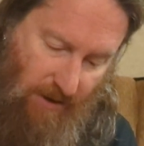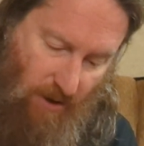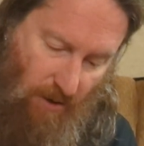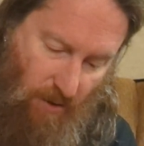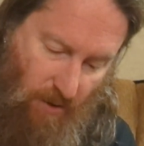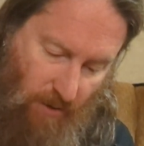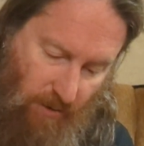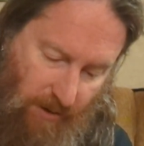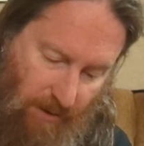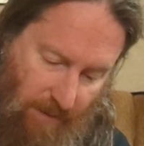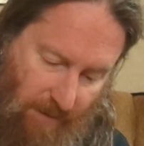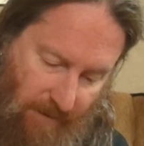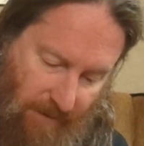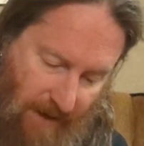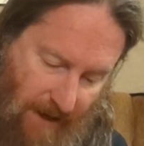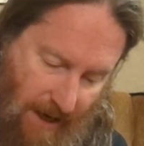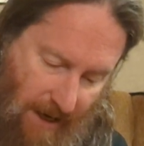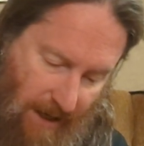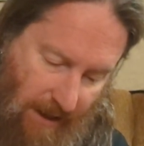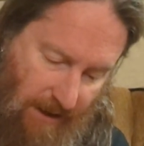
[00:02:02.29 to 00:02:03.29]
cold to
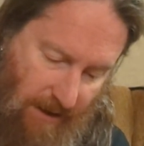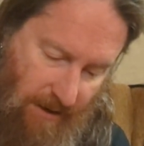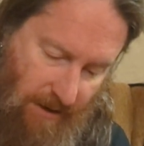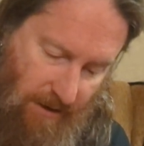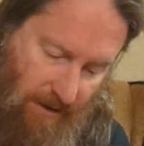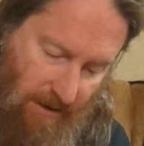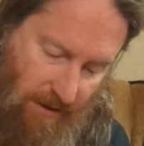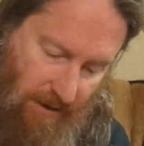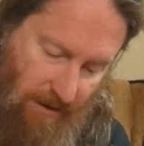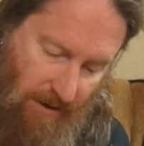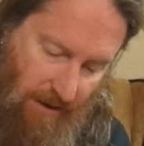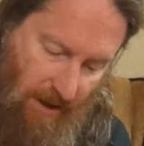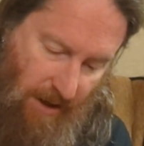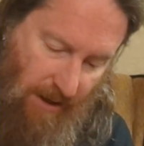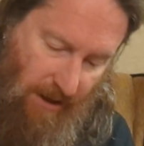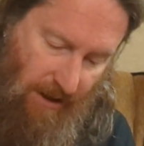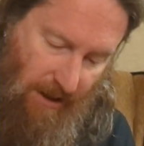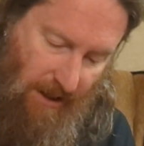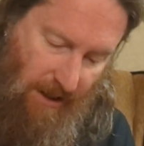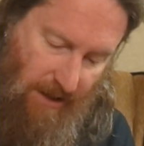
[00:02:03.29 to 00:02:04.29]
provide
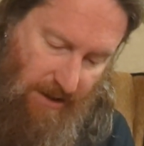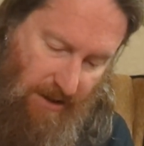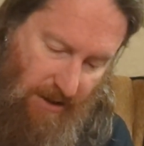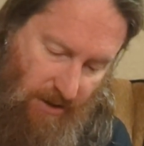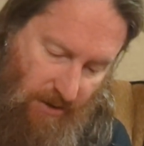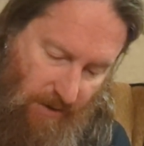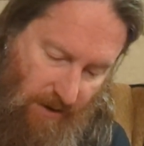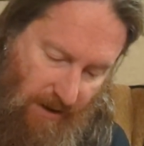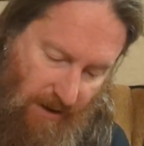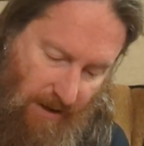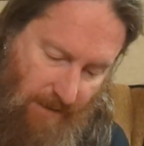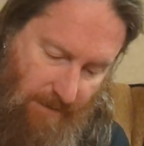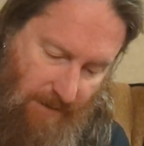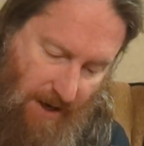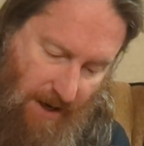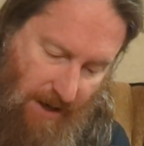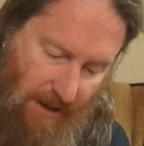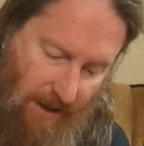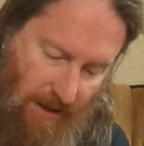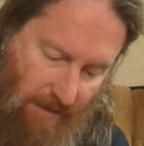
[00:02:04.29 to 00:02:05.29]
an easy drinking
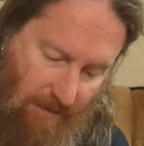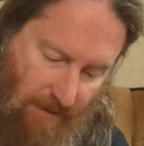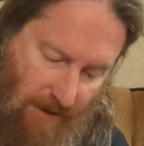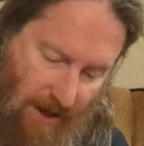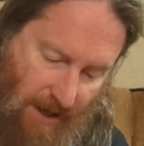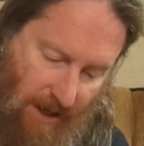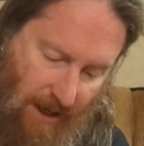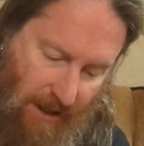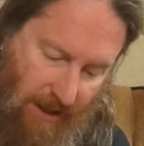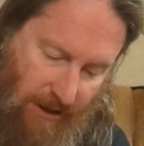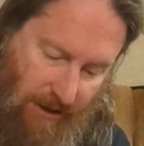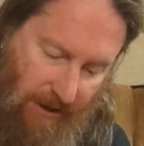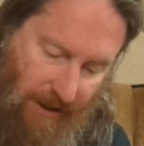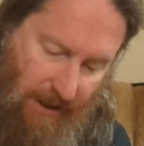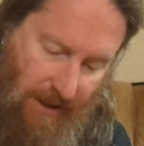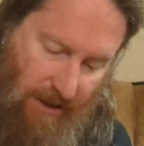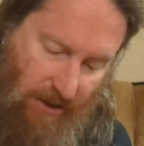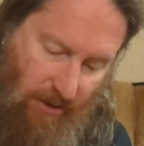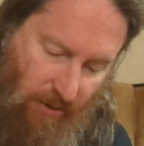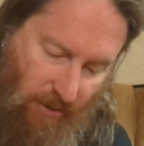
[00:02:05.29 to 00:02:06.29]
body and a
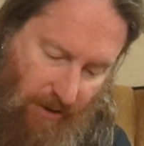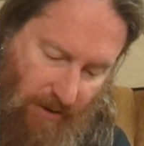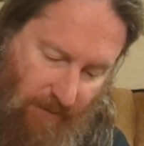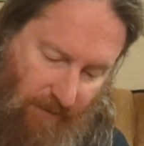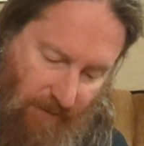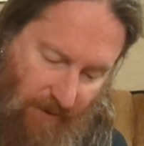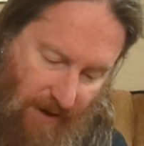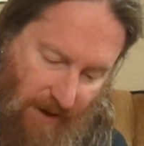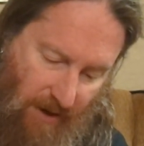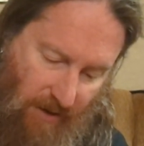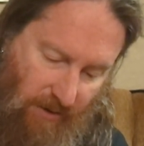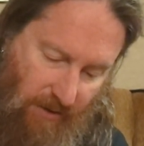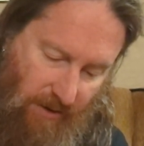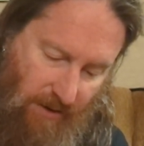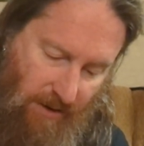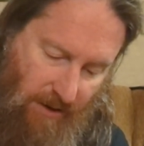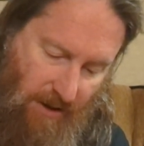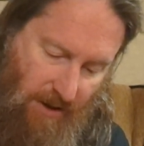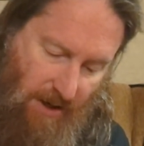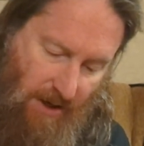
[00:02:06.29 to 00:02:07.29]
clean, crisp finish.
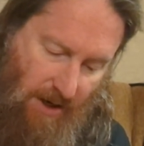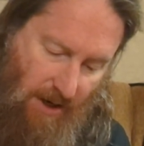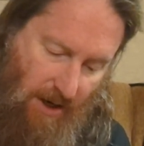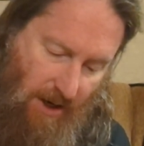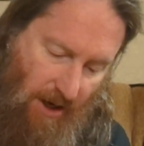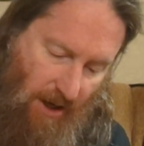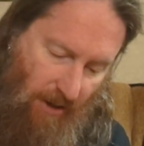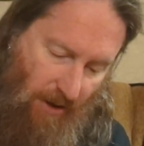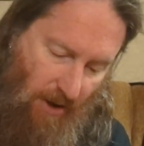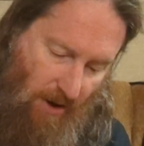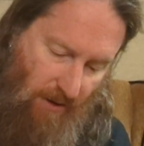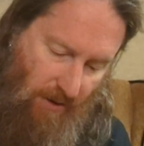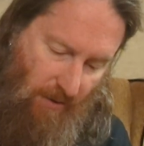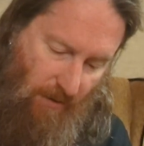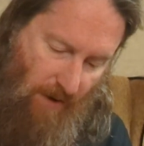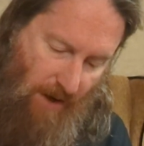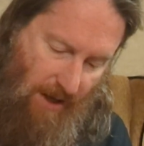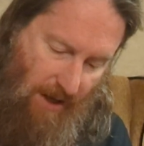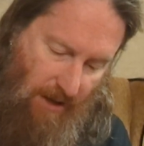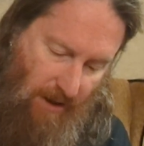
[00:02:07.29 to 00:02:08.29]
Along the
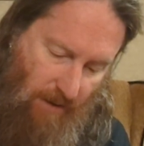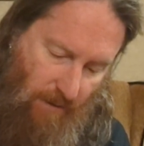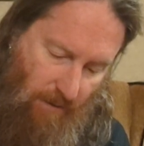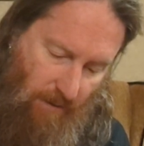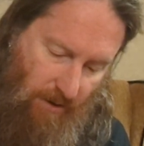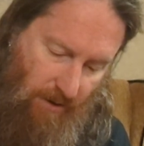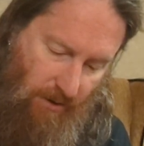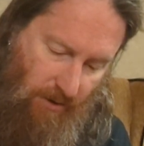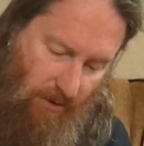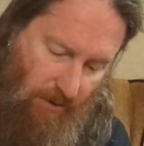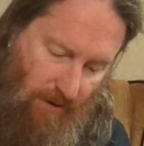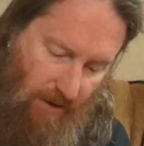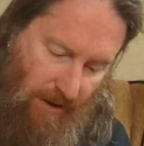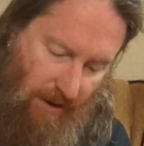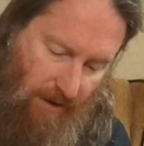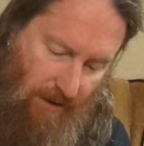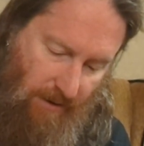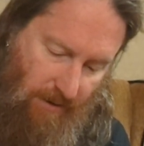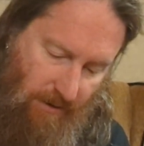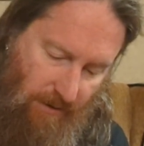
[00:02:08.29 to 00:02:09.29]
way, you will
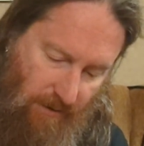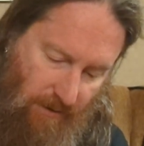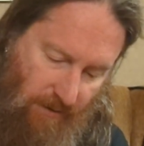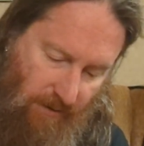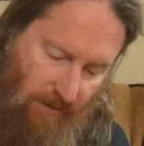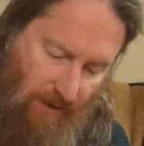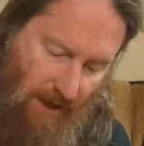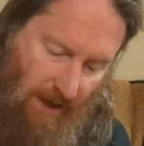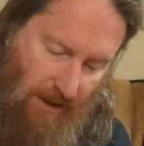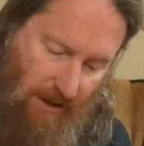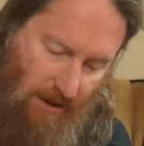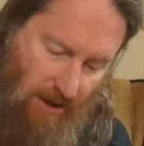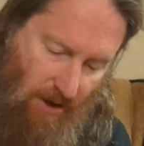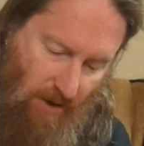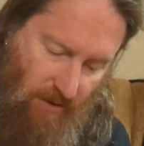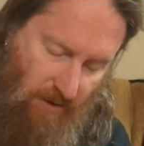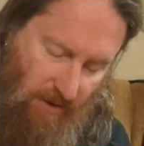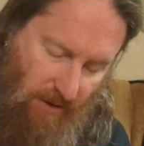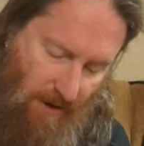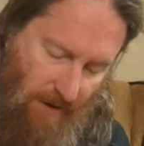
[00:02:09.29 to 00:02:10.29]
enjoy slight
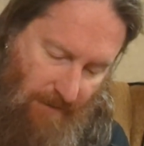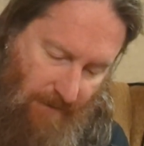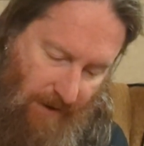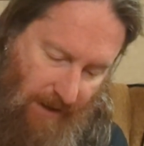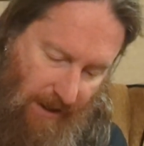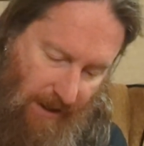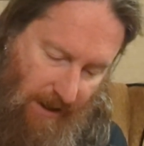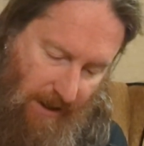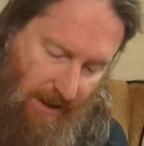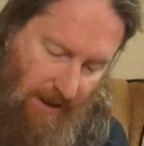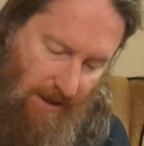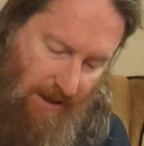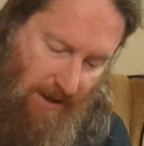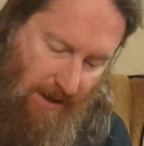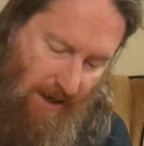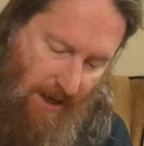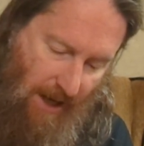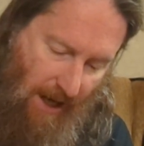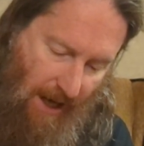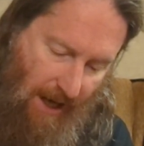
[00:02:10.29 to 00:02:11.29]
notes of the
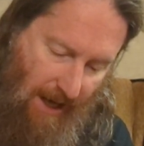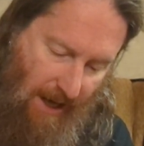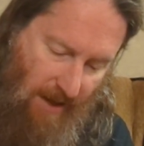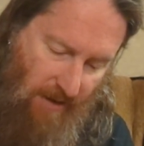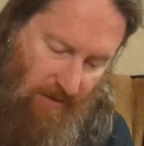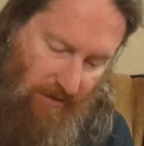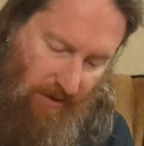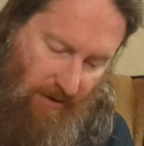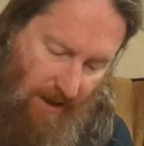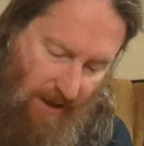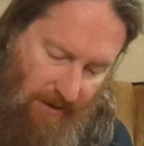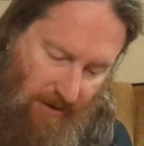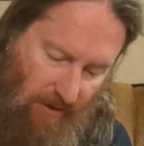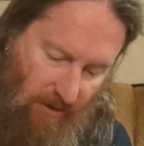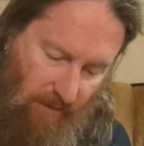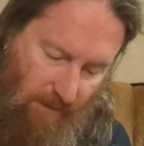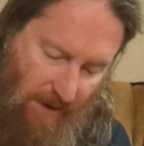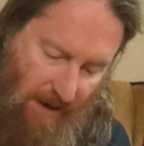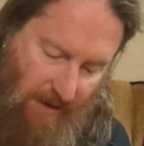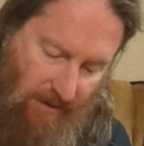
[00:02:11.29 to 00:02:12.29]

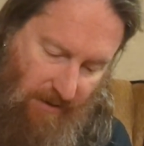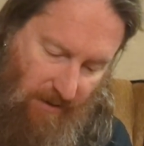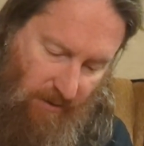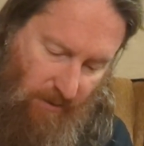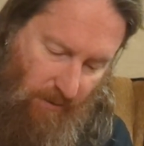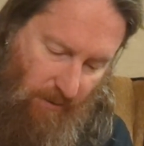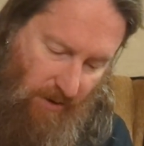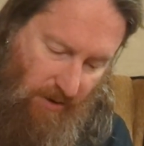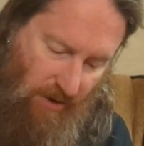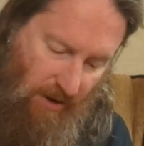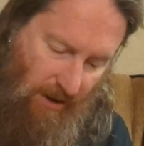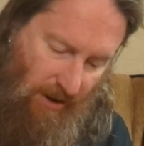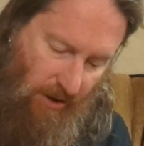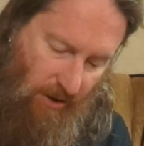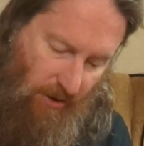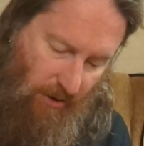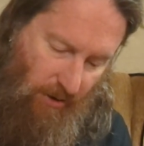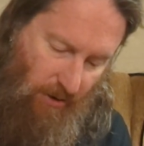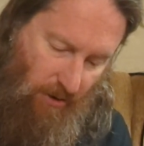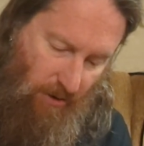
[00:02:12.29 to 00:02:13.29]
hand-selected spices, which
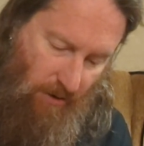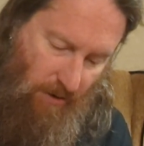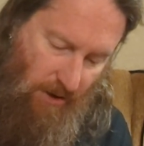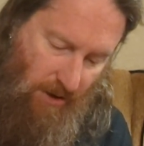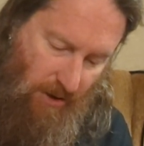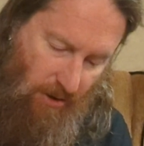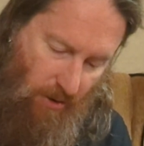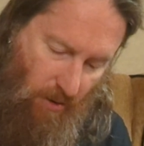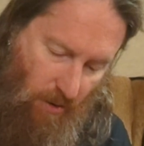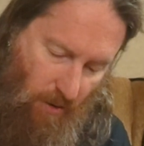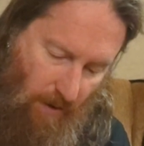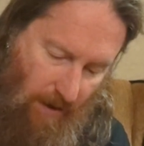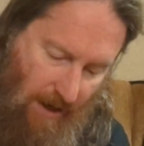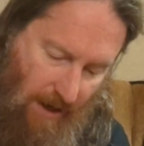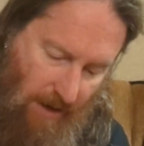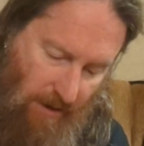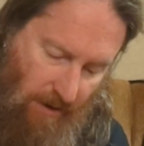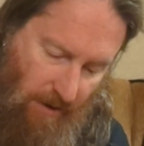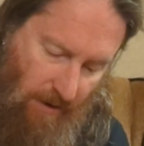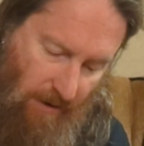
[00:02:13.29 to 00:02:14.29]
include
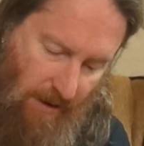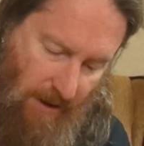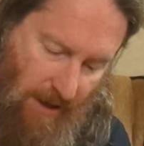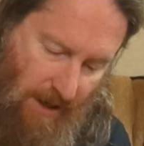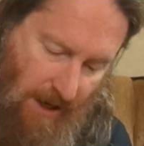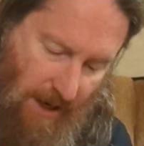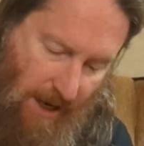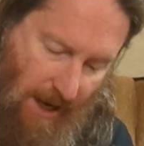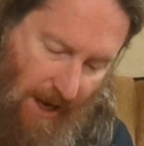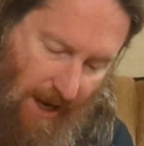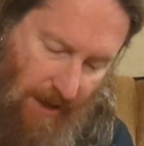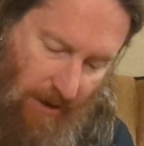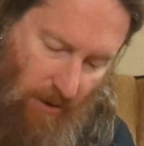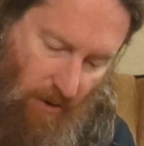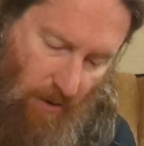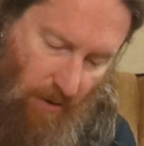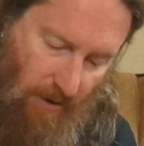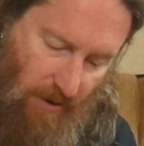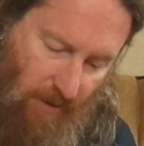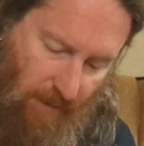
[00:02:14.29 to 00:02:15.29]
coriander and
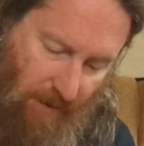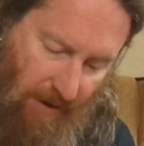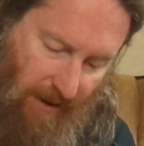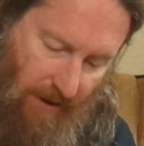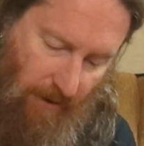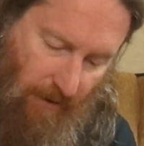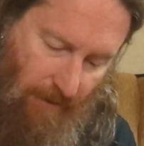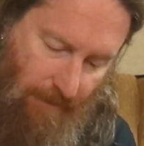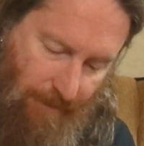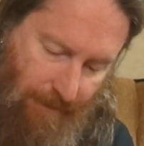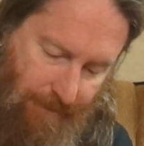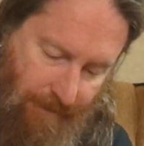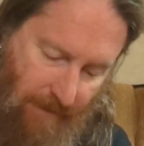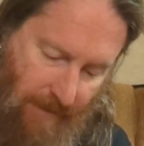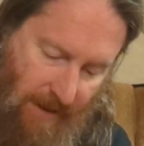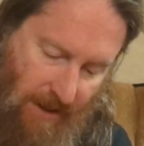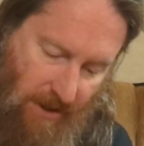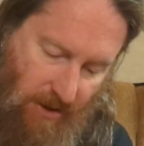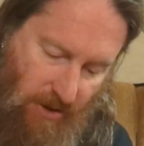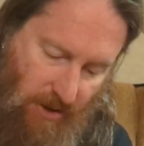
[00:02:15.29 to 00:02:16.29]
orange peel.
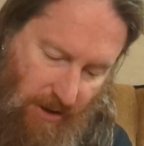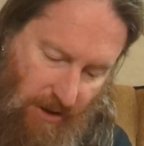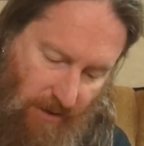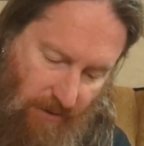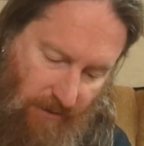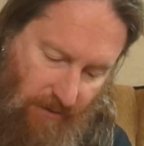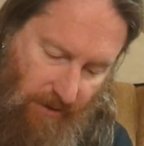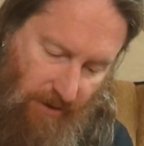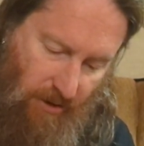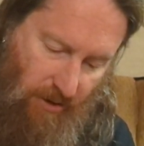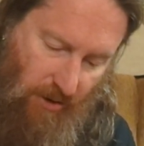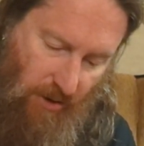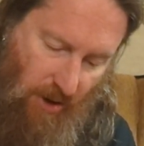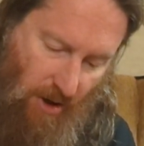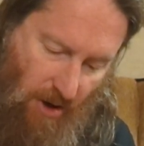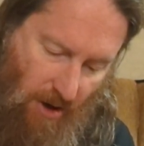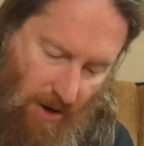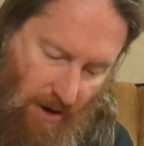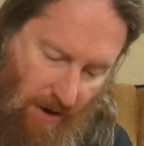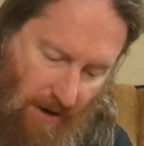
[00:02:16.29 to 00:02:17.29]
Cheers to the
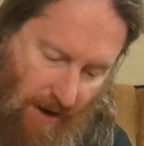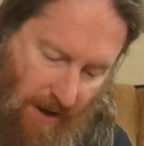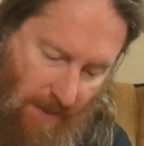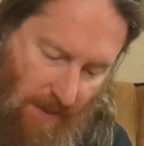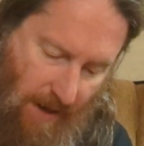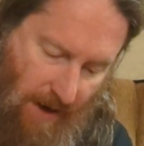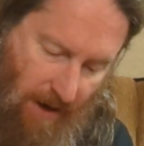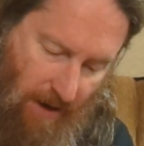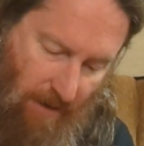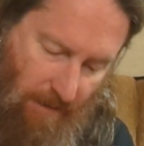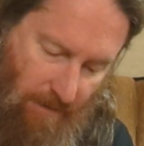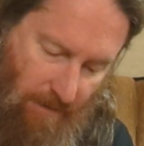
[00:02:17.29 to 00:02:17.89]
Char and their